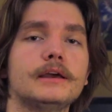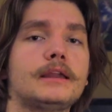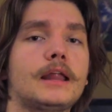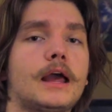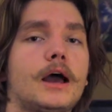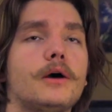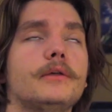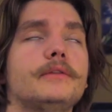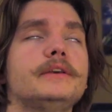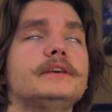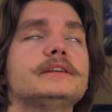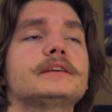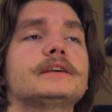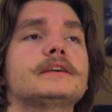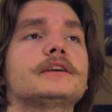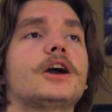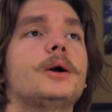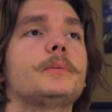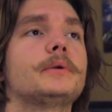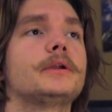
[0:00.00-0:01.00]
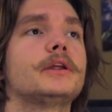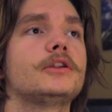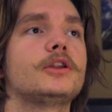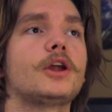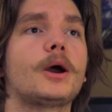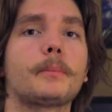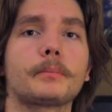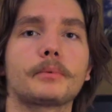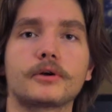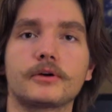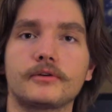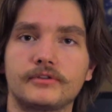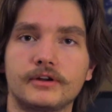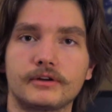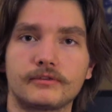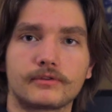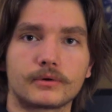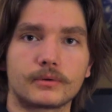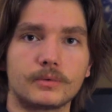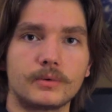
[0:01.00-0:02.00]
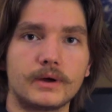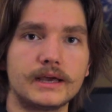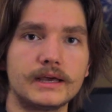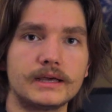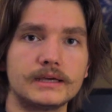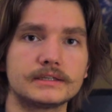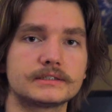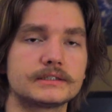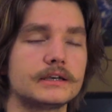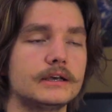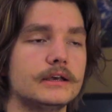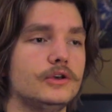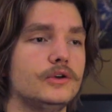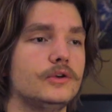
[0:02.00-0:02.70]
Now, these can come in a number of different ways.